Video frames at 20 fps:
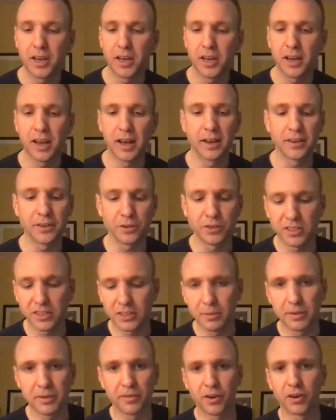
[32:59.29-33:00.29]
uh, using some
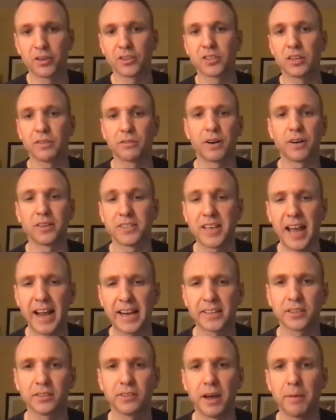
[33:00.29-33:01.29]
of the other stuff around
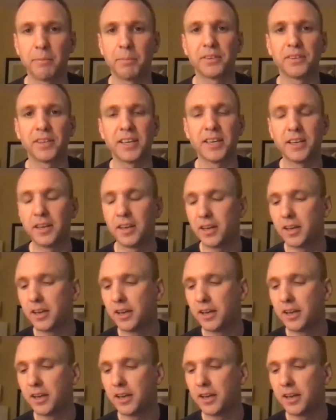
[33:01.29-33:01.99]
tactical empathy,